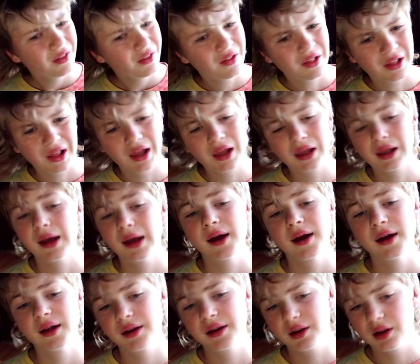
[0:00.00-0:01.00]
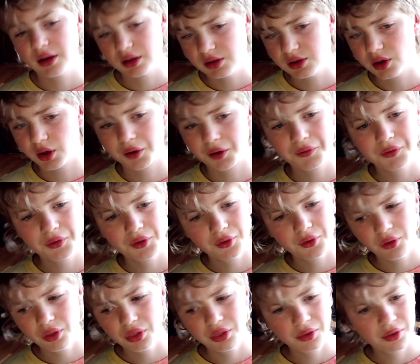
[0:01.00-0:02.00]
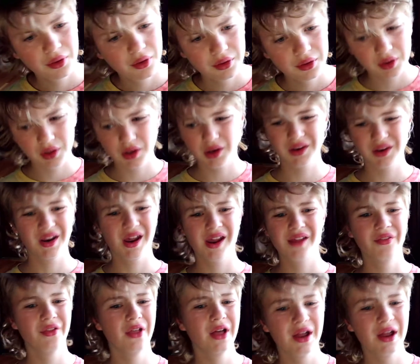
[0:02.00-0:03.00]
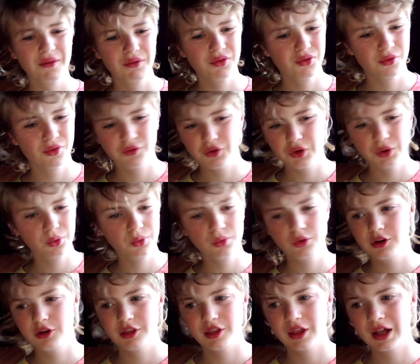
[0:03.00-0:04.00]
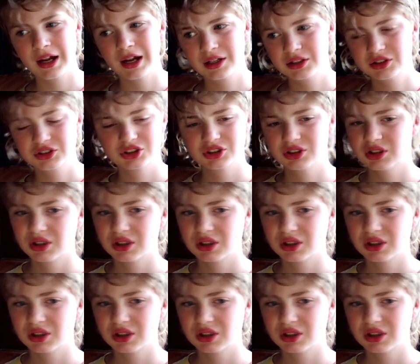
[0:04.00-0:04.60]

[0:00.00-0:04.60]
Like I had a Garfield Nine Lives review slash